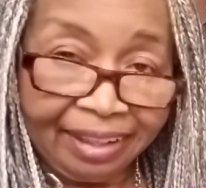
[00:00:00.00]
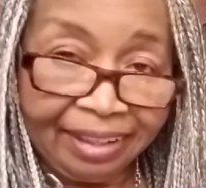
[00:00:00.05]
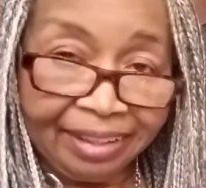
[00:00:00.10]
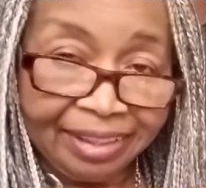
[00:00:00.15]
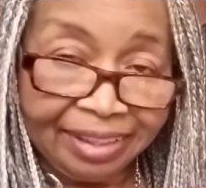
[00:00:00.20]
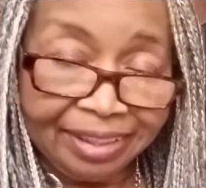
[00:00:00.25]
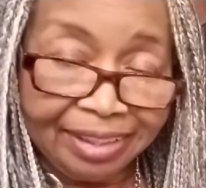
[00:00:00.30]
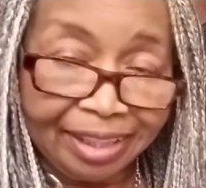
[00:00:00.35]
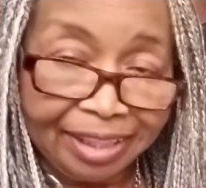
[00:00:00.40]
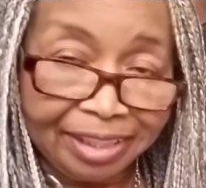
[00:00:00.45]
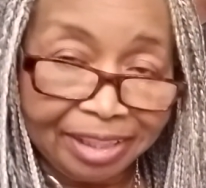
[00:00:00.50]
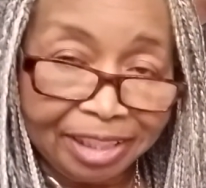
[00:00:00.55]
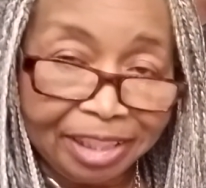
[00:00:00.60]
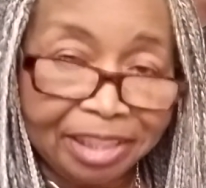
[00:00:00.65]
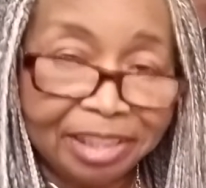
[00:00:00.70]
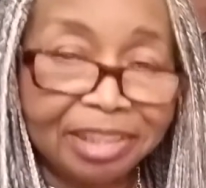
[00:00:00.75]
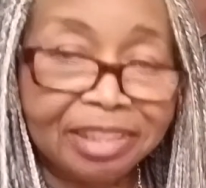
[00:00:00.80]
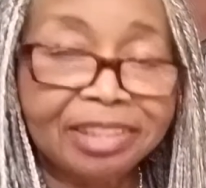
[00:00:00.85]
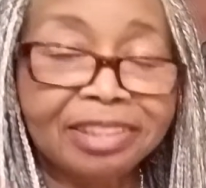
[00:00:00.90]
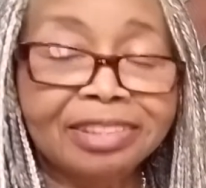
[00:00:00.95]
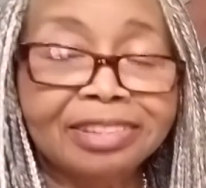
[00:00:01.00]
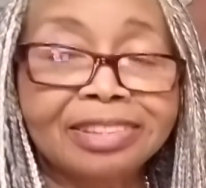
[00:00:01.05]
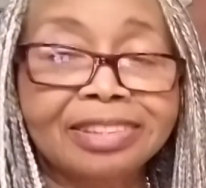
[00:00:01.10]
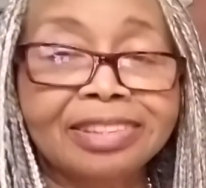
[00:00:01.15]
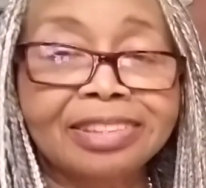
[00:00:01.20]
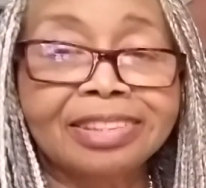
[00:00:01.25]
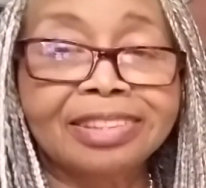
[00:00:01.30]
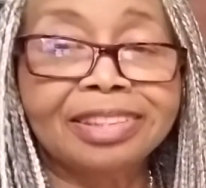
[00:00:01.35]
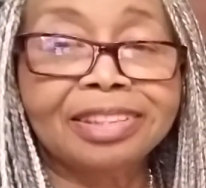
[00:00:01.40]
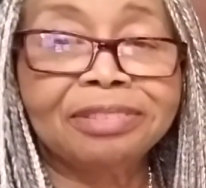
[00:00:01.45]
take care
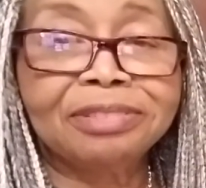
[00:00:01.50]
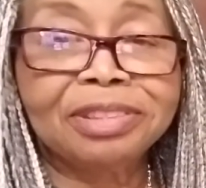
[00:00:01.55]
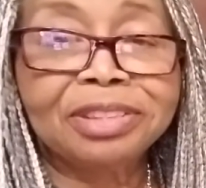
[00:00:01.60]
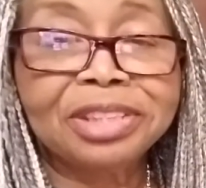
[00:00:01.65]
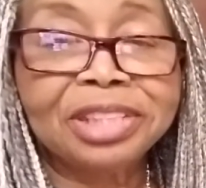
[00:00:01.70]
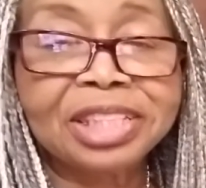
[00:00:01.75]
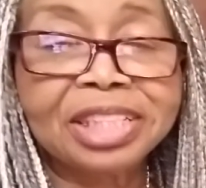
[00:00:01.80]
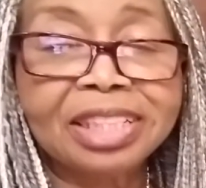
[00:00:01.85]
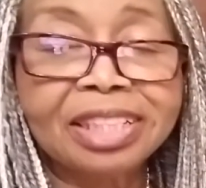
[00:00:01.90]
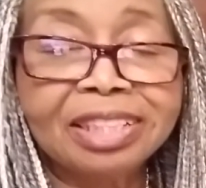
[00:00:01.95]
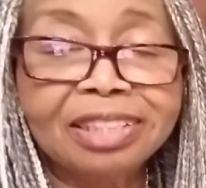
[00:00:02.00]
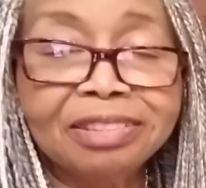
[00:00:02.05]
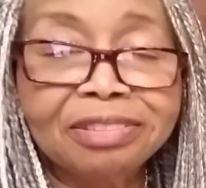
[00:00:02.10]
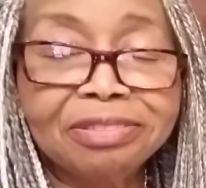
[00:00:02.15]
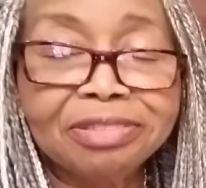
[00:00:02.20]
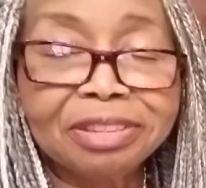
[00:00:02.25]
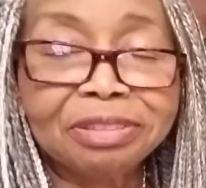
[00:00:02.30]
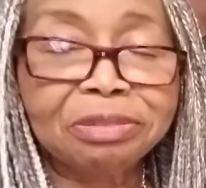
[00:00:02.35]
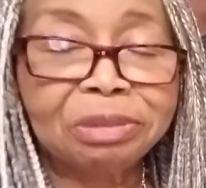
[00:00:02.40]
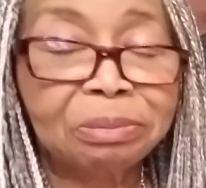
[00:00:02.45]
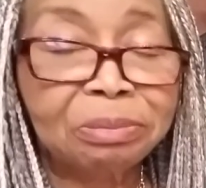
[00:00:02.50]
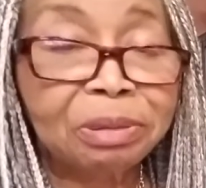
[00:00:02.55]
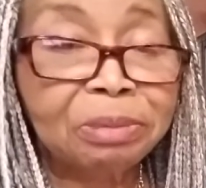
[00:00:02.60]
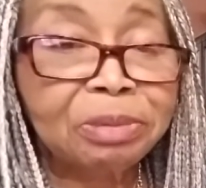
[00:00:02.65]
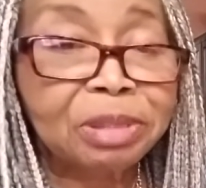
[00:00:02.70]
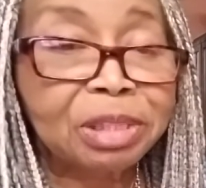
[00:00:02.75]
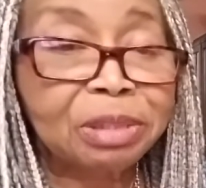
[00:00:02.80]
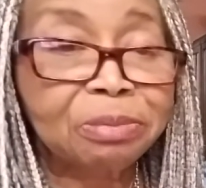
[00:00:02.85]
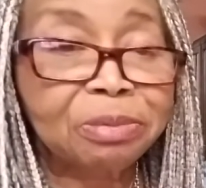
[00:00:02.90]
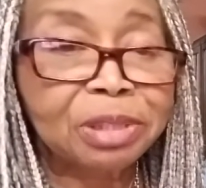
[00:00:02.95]
of yourself.
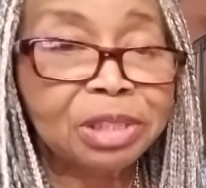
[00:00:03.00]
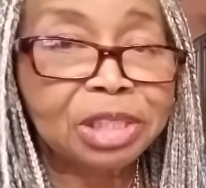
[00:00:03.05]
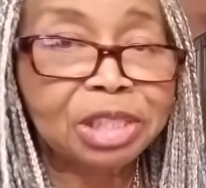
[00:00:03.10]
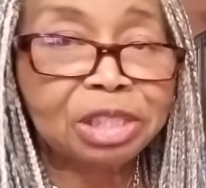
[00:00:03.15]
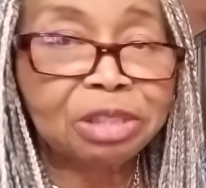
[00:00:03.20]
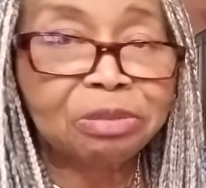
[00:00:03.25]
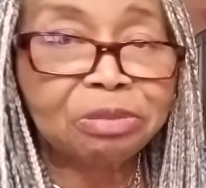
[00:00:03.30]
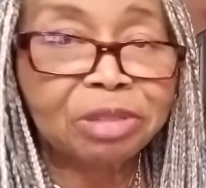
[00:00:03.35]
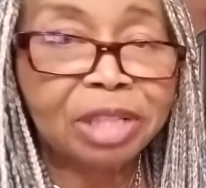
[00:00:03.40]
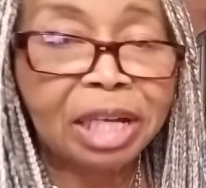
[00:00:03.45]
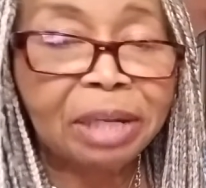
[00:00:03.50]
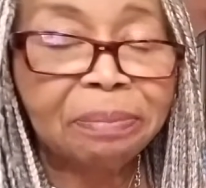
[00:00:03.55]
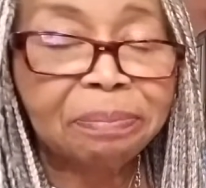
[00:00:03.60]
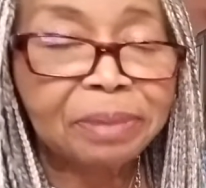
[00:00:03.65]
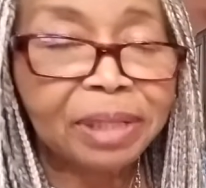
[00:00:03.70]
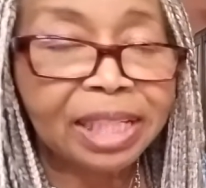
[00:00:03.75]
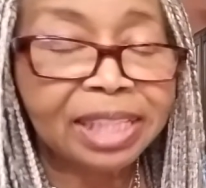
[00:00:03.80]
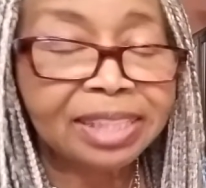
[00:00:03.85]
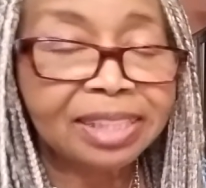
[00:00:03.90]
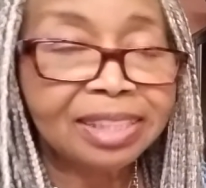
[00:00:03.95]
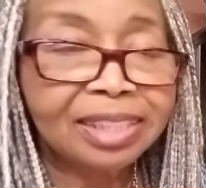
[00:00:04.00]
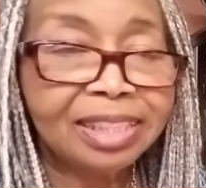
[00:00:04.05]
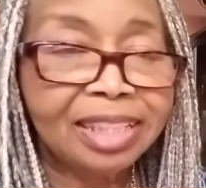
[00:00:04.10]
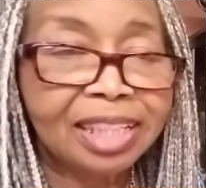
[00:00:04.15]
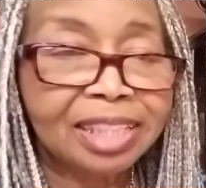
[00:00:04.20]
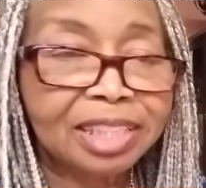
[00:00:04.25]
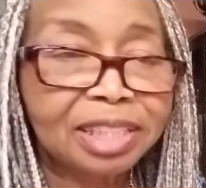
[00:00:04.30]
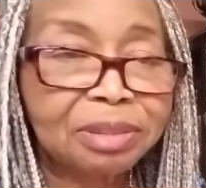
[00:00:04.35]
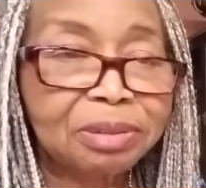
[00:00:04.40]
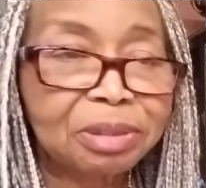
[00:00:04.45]
Remember to push the red button
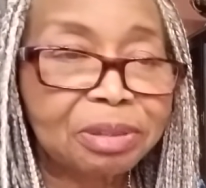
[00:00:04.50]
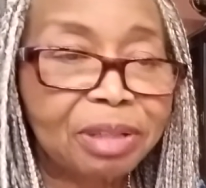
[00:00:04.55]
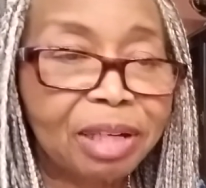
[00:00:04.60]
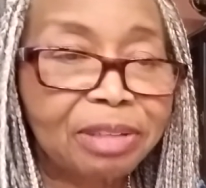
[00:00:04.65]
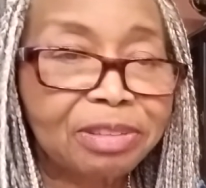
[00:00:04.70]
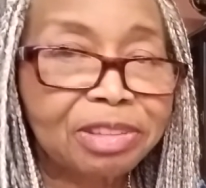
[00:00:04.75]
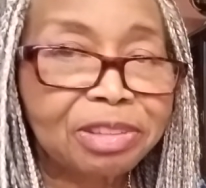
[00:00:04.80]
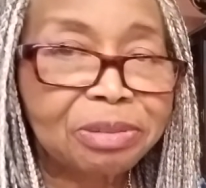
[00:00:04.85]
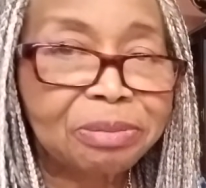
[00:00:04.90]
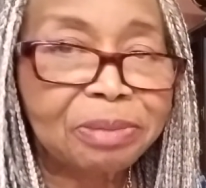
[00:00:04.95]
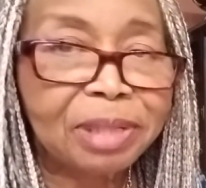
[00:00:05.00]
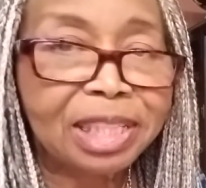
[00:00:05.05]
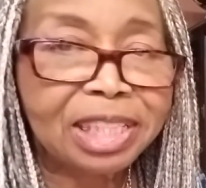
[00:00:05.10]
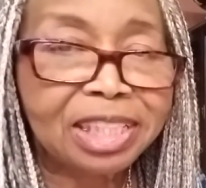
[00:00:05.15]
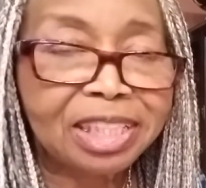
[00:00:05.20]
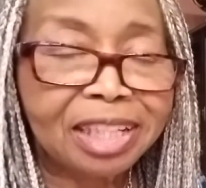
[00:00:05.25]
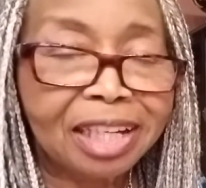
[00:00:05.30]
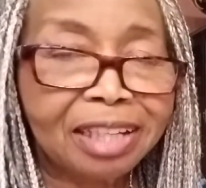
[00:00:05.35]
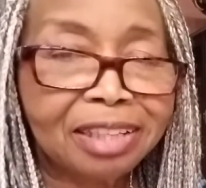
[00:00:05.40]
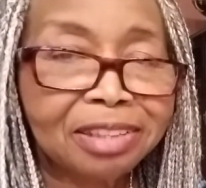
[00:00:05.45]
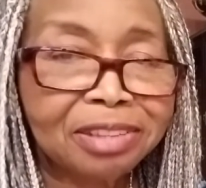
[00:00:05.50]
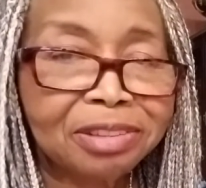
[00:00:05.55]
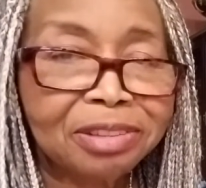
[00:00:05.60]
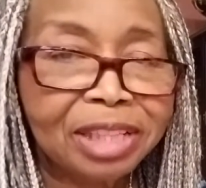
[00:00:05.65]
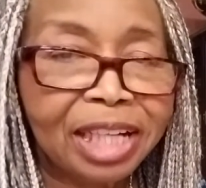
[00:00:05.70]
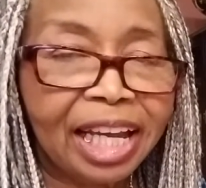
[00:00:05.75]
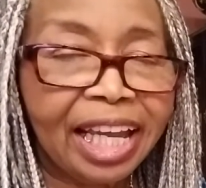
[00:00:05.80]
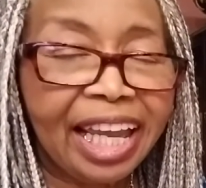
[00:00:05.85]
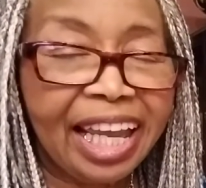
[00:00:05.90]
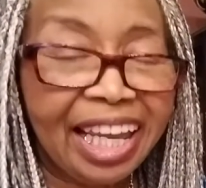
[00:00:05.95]
and subscribe to my channel.
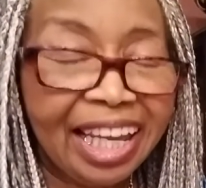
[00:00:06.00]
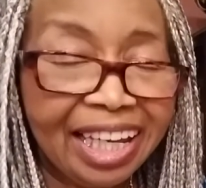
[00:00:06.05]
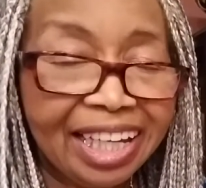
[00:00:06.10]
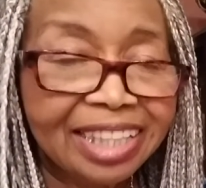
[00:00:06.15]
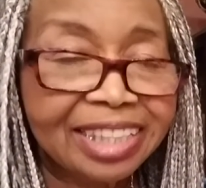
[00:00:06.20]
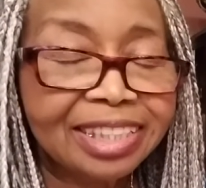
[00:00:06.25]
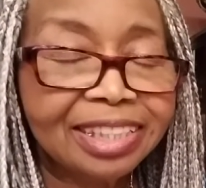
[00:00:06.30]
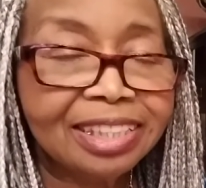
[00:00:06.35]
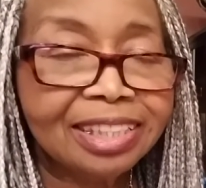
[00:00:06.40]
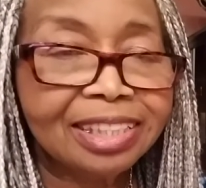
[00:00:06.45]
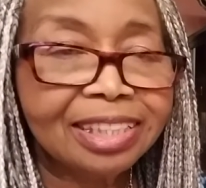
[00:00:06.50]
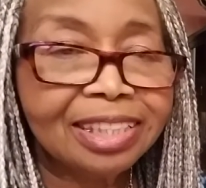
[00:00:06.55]
And